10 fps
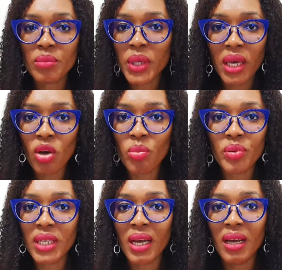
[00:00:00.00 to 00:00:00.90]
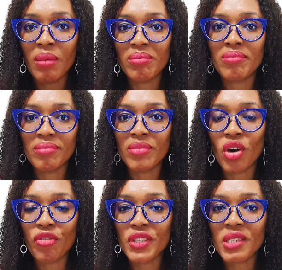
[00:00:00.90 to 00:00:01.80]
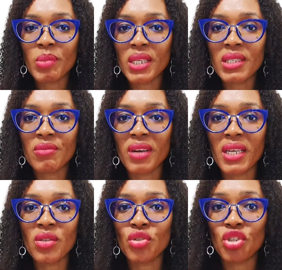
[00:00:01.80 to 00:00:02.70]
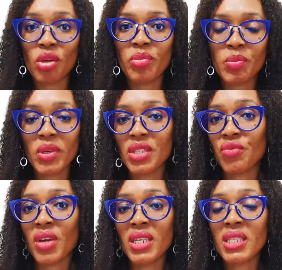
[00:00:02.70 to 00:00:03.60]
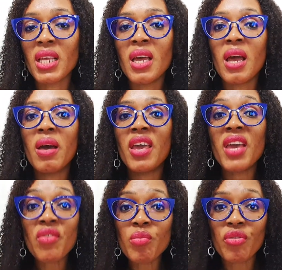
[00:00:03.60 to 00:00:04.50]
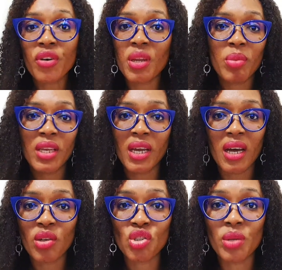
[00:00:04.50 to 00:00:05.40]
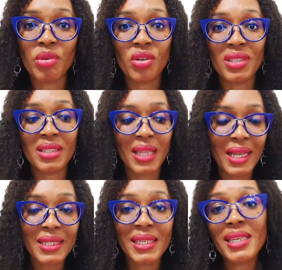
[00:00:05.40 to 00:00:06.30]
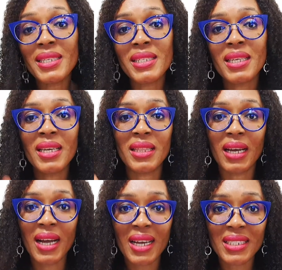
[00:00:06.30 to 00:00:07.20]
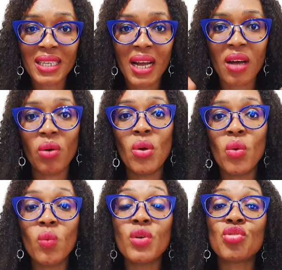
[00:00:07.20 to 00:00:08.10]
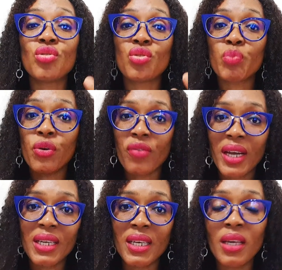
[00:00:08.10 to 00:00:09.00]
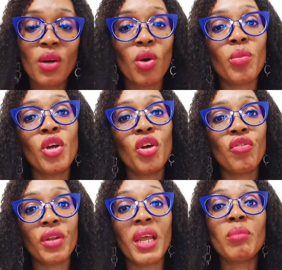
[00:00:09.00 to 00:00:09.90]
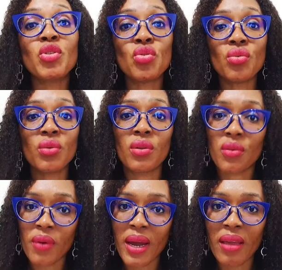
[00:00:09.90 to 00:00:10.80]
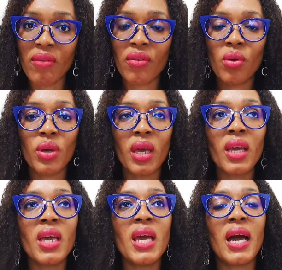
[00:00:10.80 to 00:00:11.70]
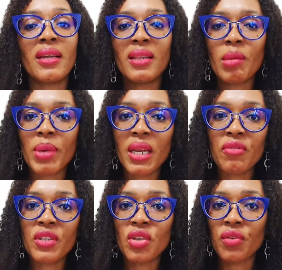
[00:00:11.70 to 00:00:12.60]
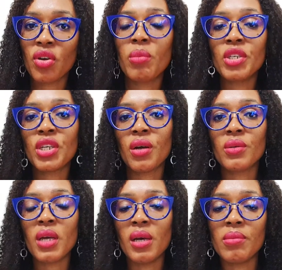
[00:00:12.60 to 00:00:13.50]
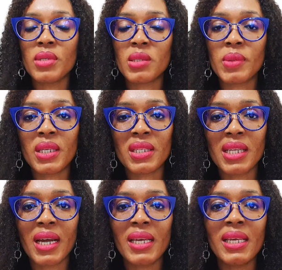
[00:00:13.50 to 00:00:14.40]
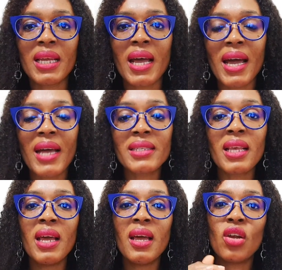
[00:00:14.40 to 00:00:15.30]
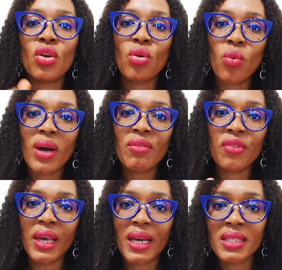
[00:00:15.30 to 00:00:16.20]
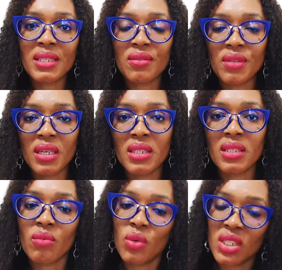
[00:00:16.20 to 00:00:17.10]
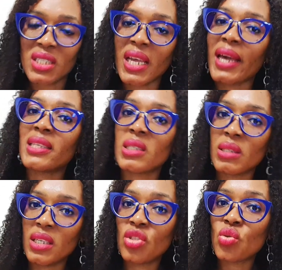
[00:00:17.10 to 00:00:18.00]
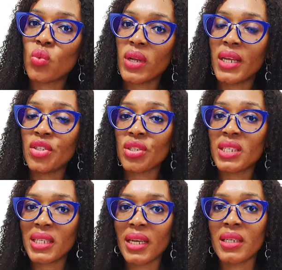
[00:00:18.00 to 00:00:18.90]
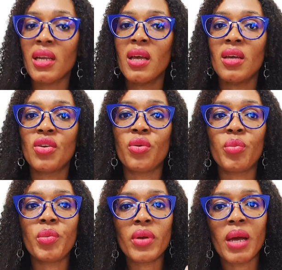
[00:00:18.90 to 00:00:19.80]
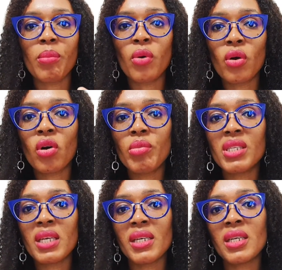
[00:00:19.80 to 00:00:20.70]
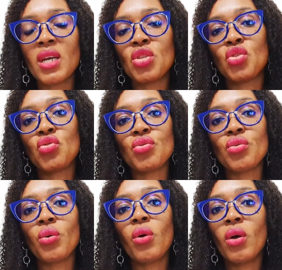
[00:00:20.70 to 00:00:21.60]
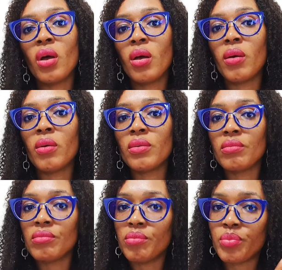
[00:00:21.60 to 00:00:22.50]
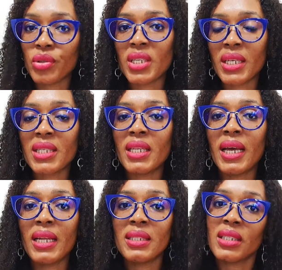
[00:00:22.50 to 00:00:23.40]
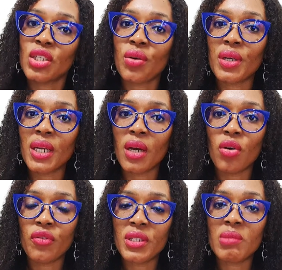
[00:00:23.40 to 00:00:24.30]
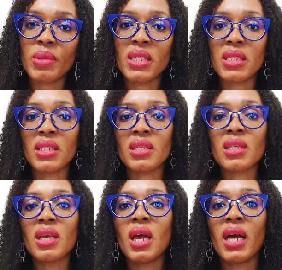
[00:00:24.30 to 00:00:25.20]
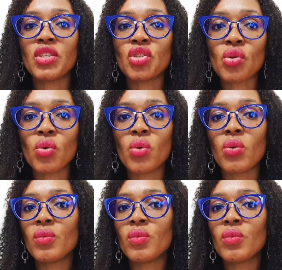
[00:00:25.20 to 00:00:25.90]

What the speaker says: pay up their office space rent or shop space rent even before they pay their house rent, because that is the cash cow which would provide the income for them to thrive. Okay, another benefit of the commercial space is that it has lower vacancy rates, which ties into what I just said. People are more committed to protecting and securing their office spaces, and so